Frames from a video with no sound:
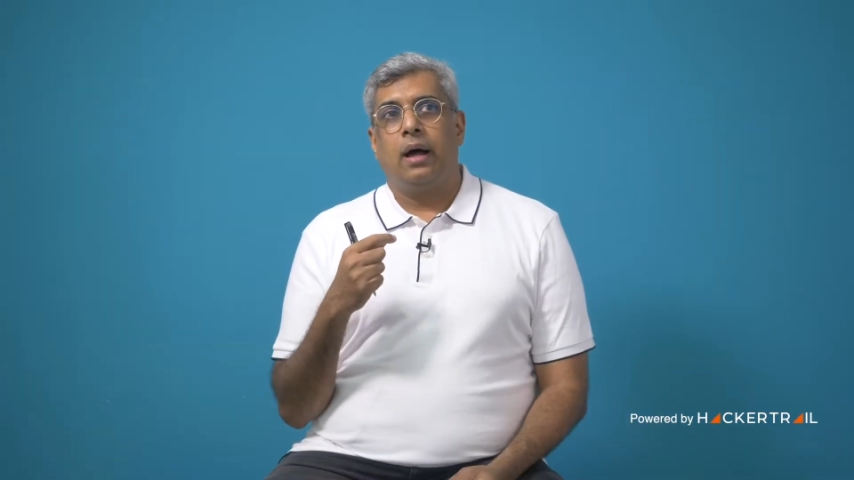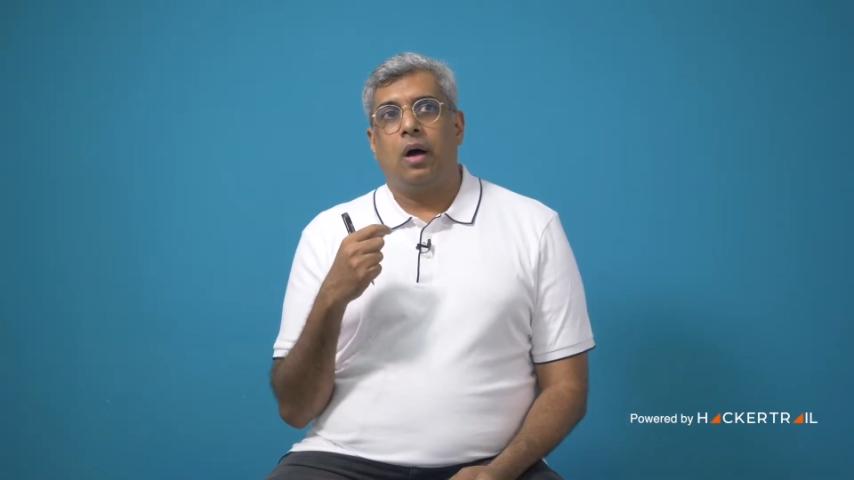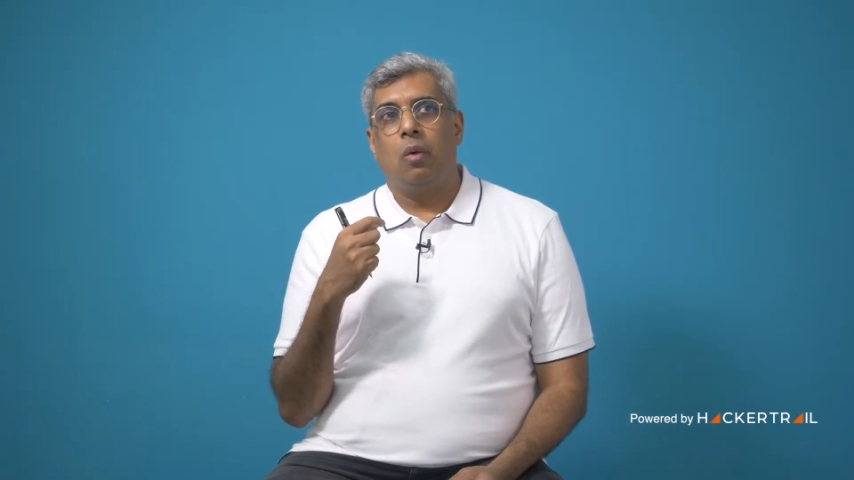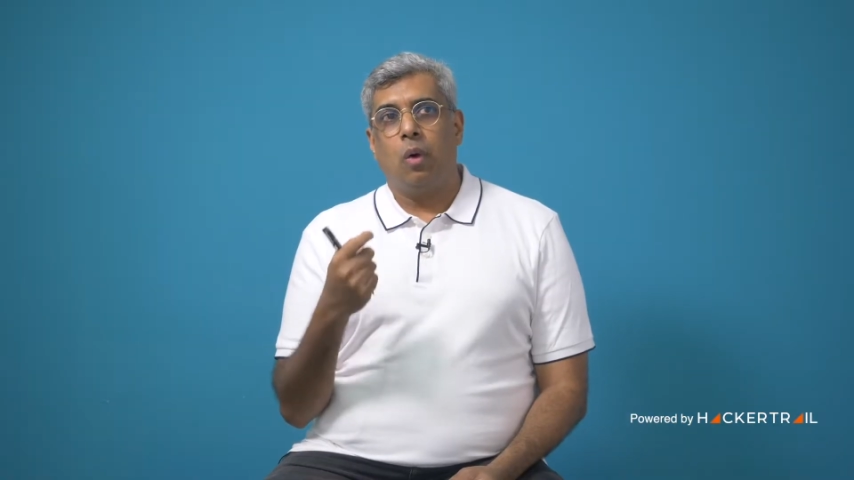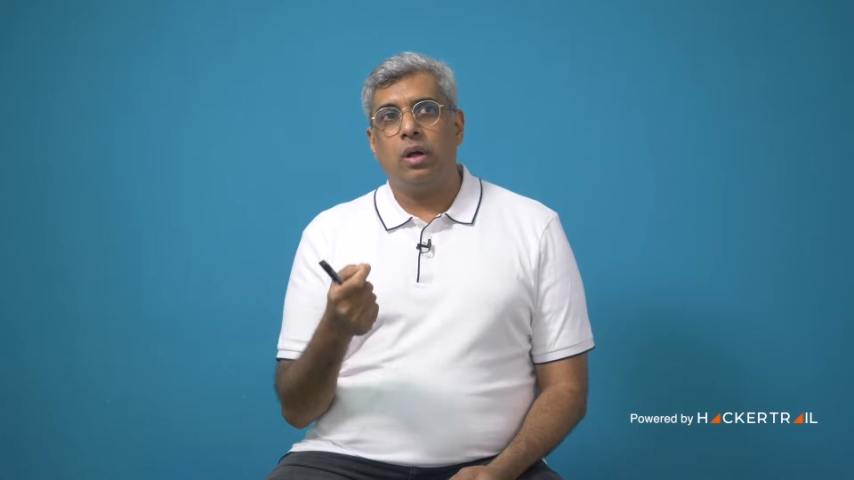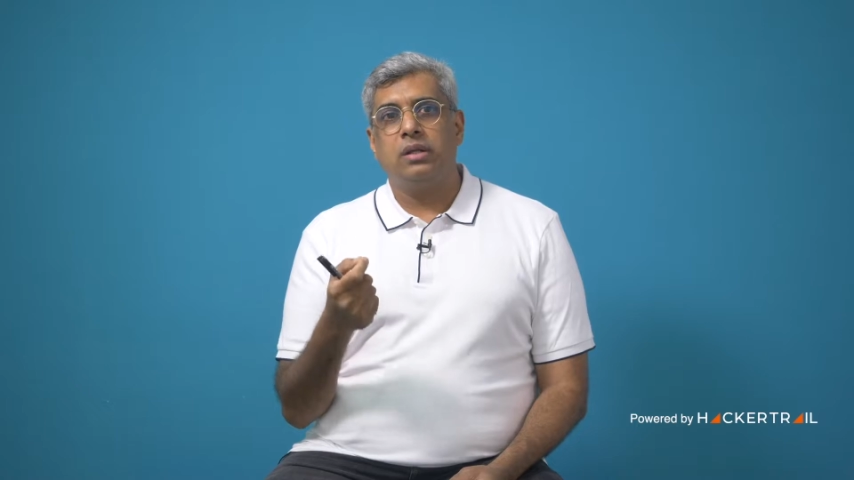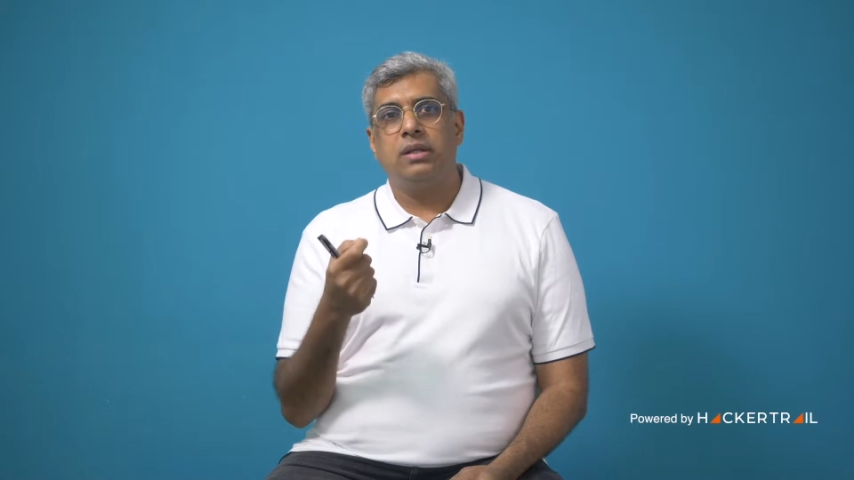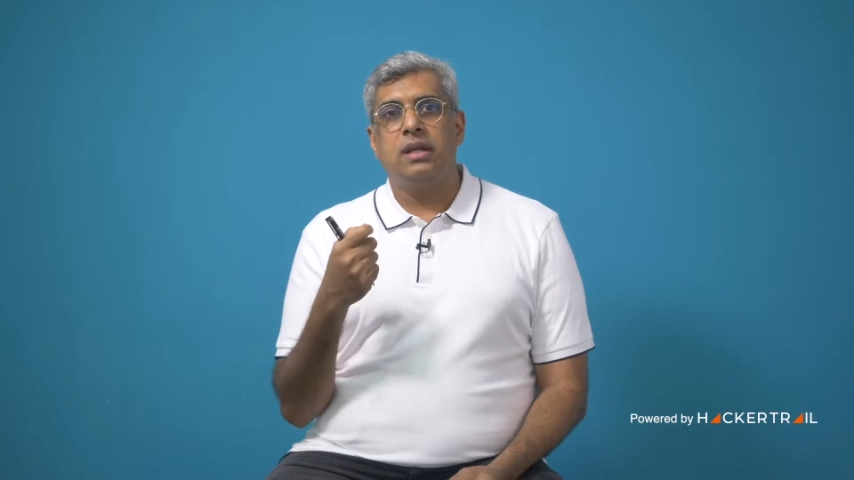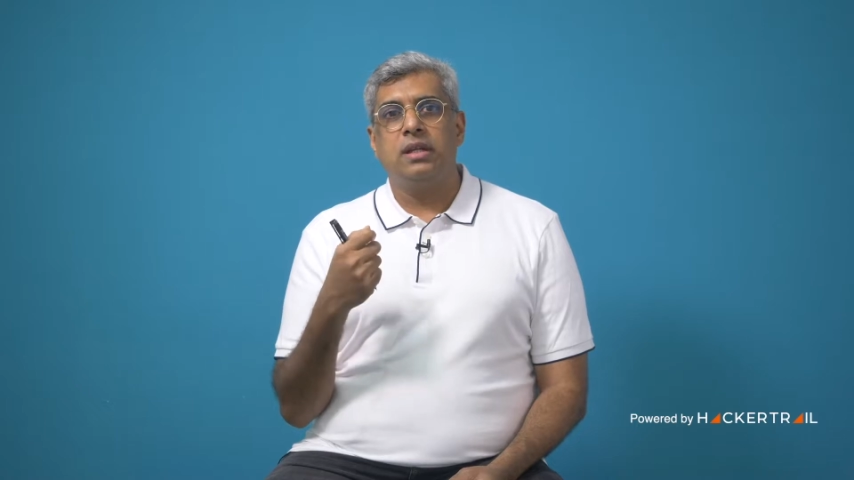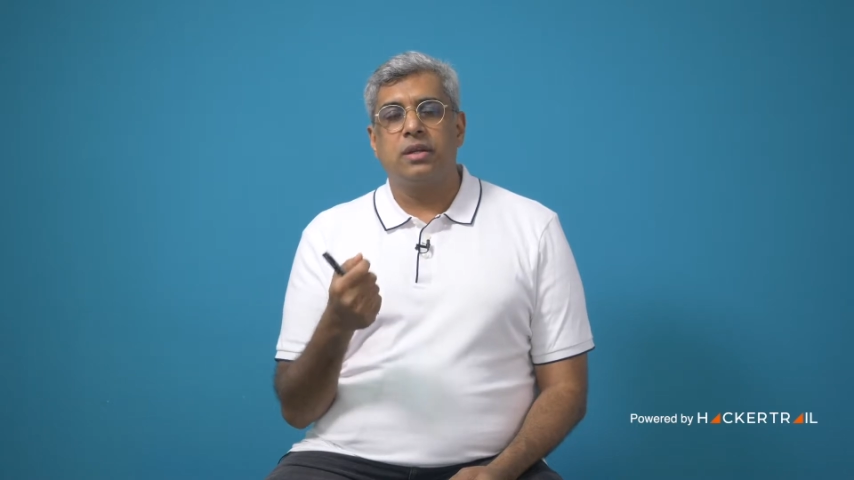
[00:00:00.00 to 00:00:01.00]
What
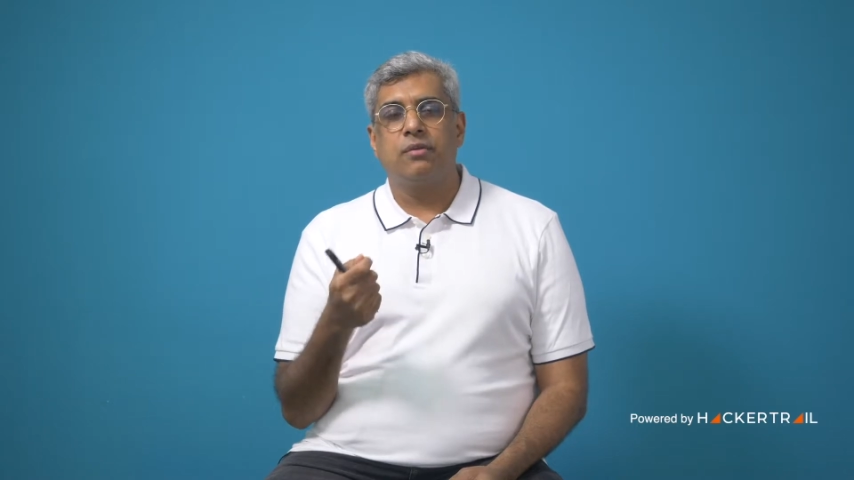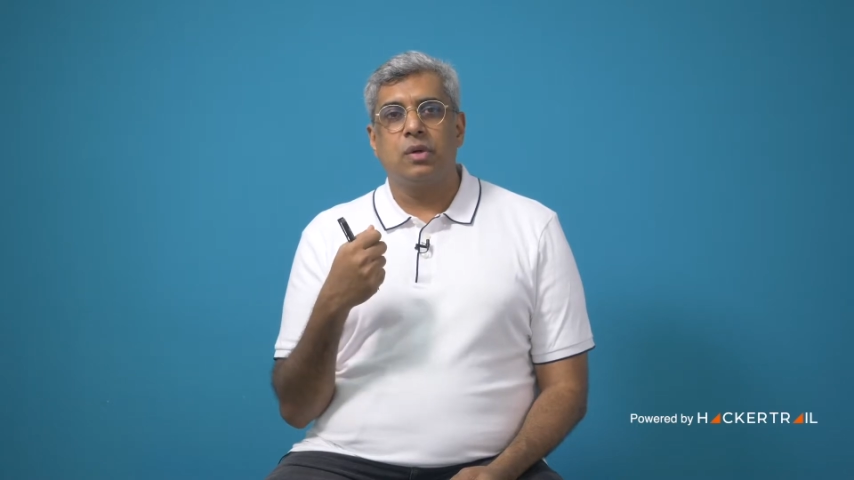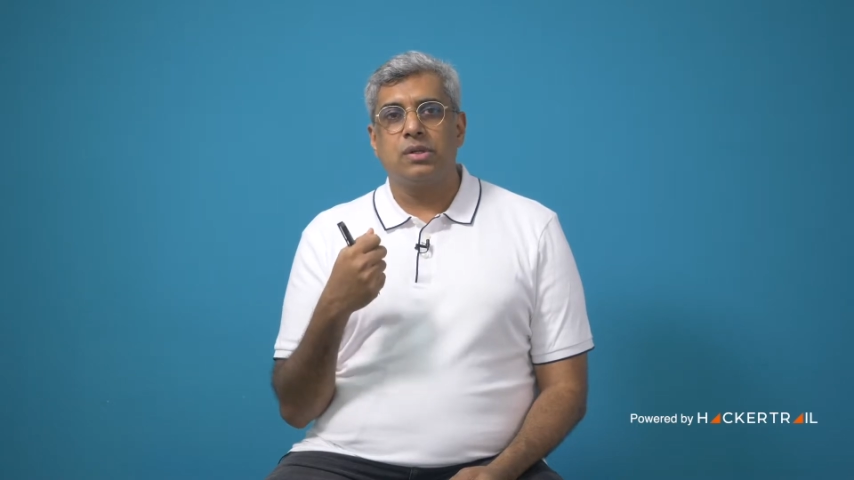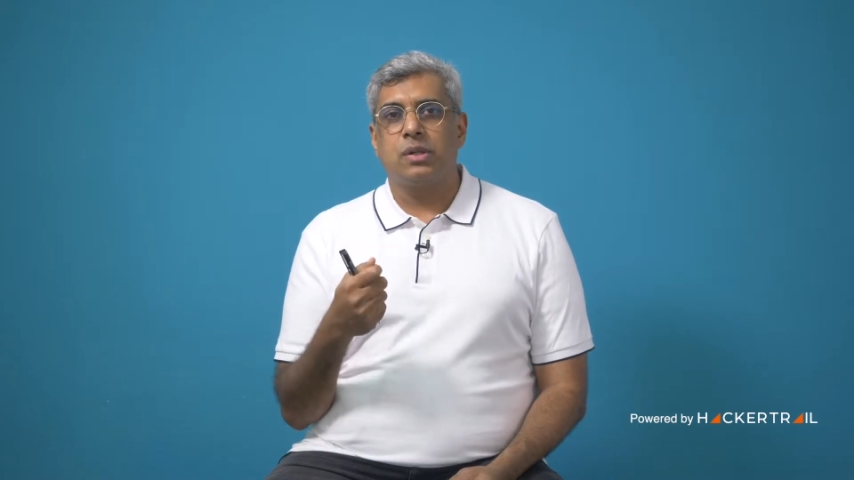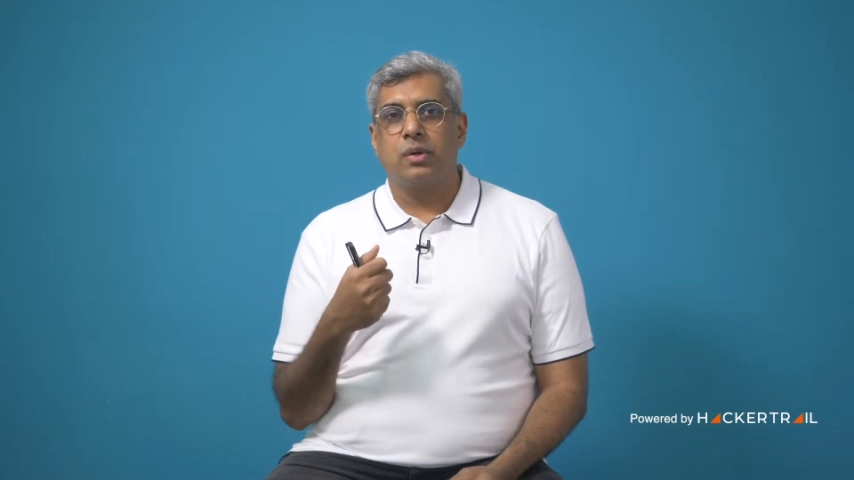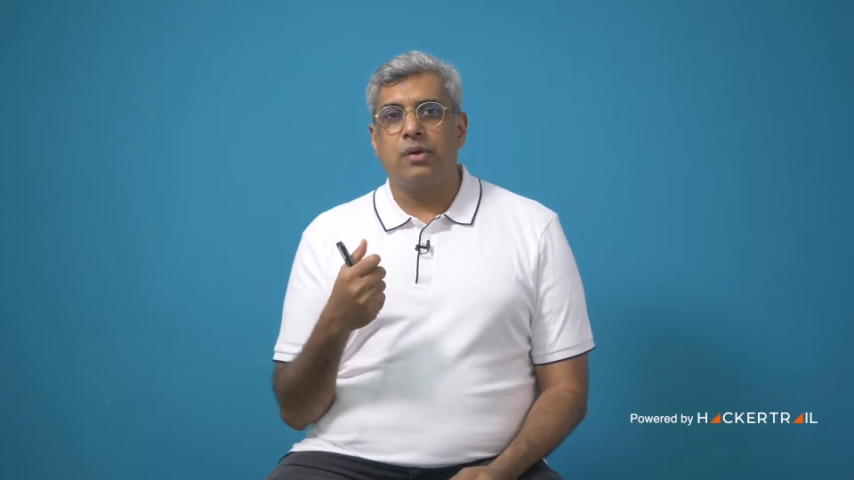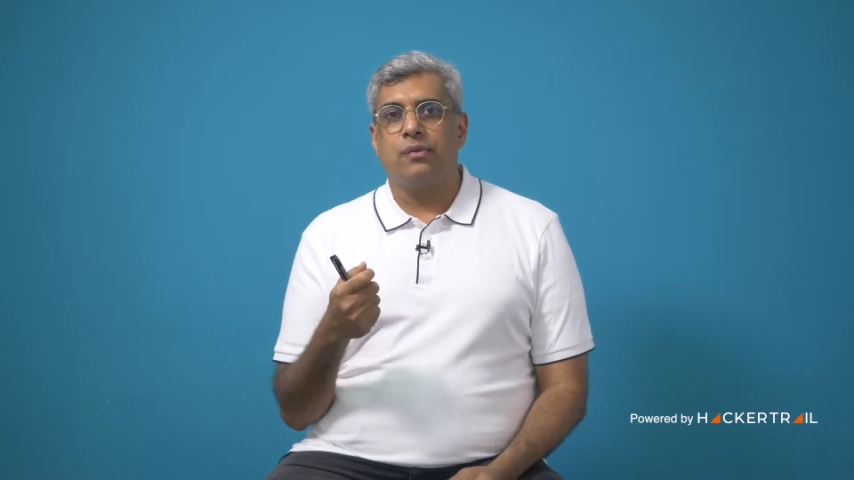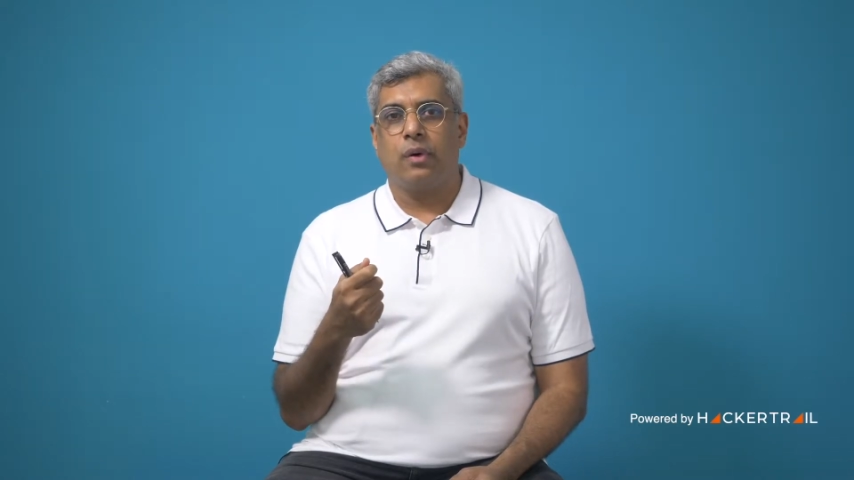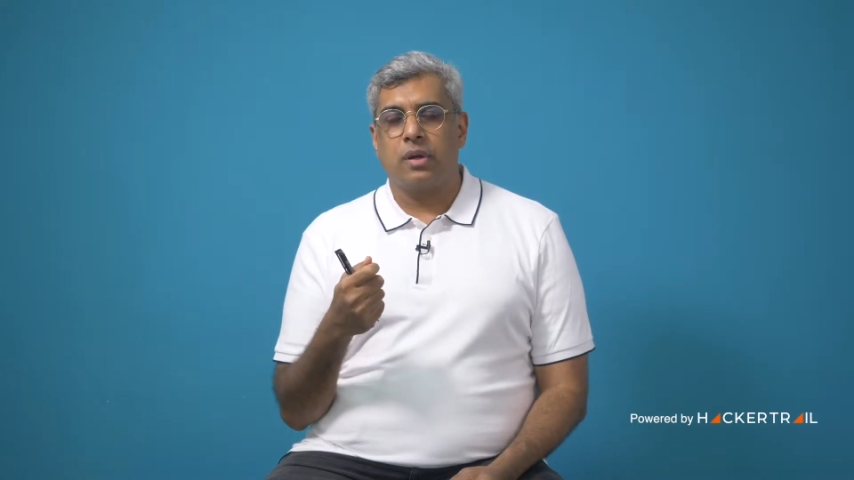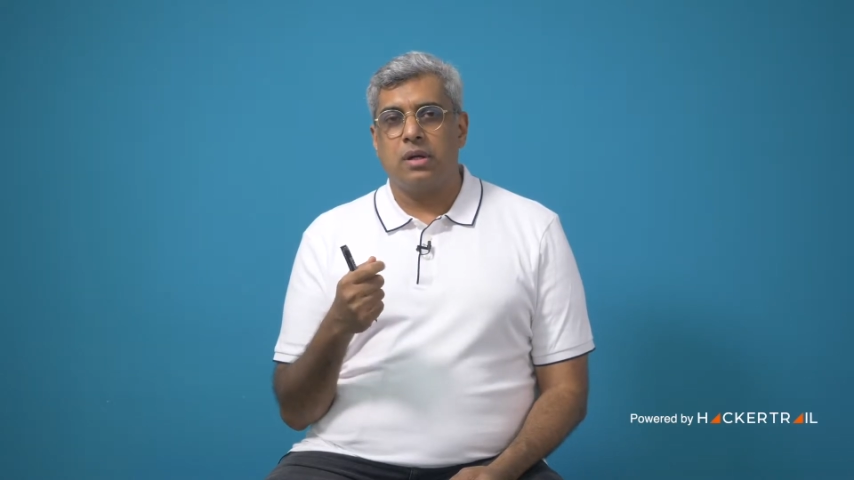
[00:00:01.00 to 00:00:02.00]
the interviewer is looking
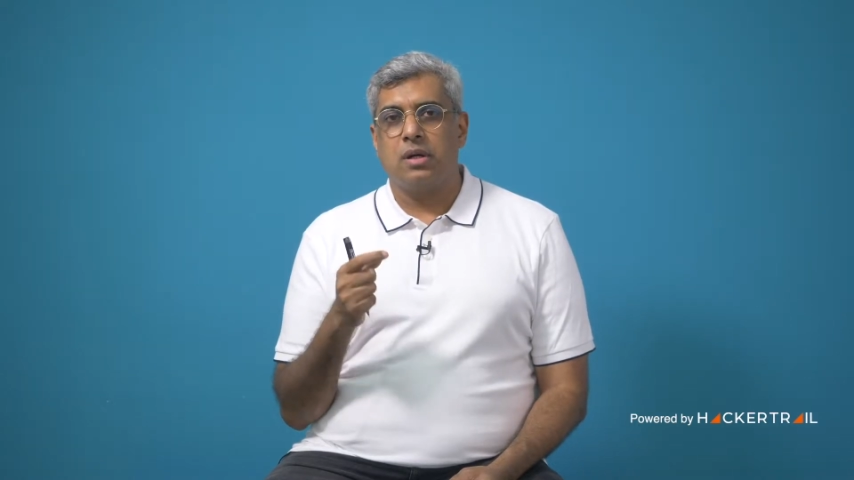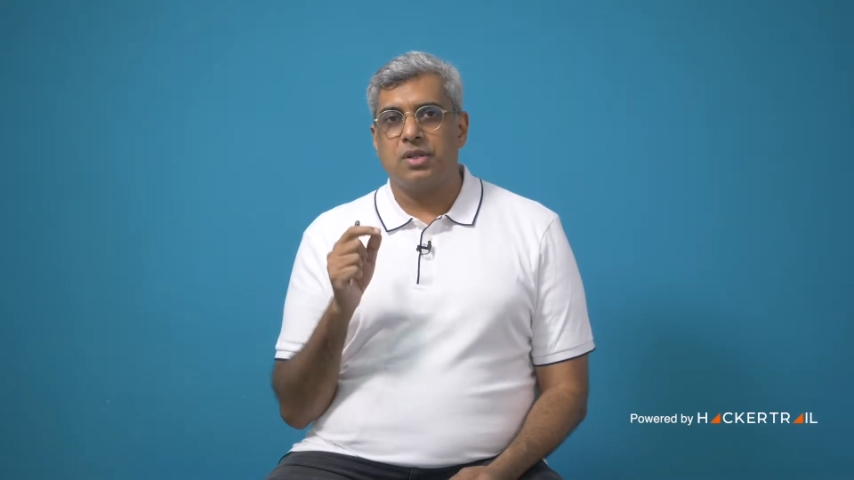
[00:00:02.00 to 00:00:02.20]
for here